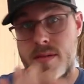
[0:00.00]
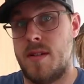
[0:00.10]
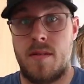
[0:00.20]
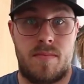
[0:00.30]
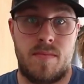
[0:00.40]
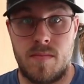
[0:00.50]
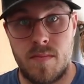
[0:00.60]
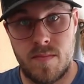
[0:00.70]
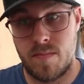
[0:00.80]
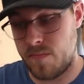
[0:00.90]
to
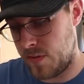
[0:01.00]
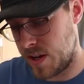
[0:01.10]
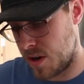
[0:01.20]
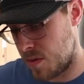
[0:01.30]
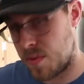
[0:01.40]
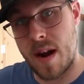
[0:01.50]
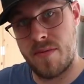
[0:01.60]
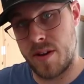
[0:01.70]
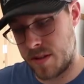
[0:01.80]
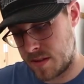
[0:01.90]
fit your
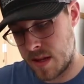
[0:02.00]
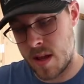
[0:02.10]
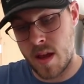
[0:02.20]
preference.